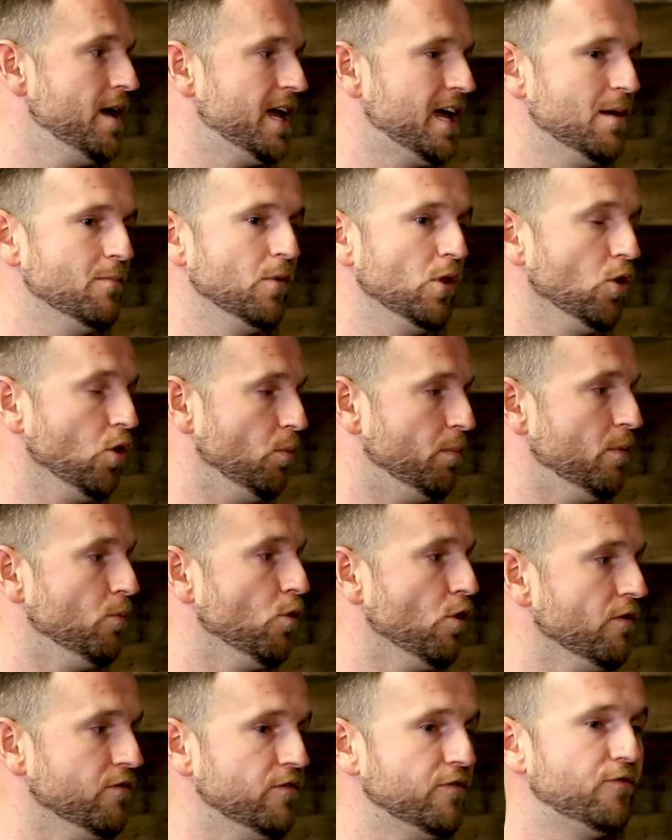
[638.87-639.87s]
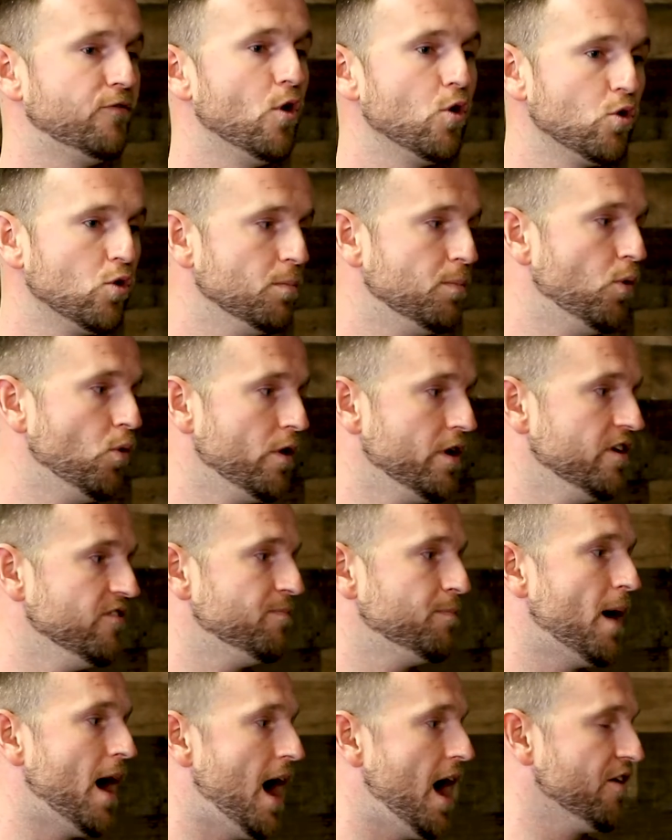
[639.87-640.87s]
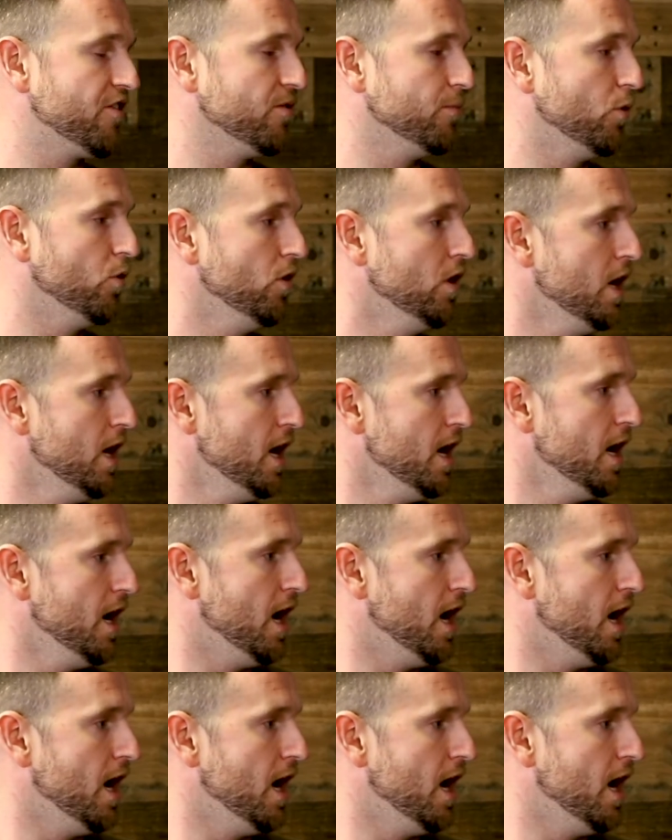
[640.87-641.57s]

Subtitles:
make him a little bit more of a focal point if possible.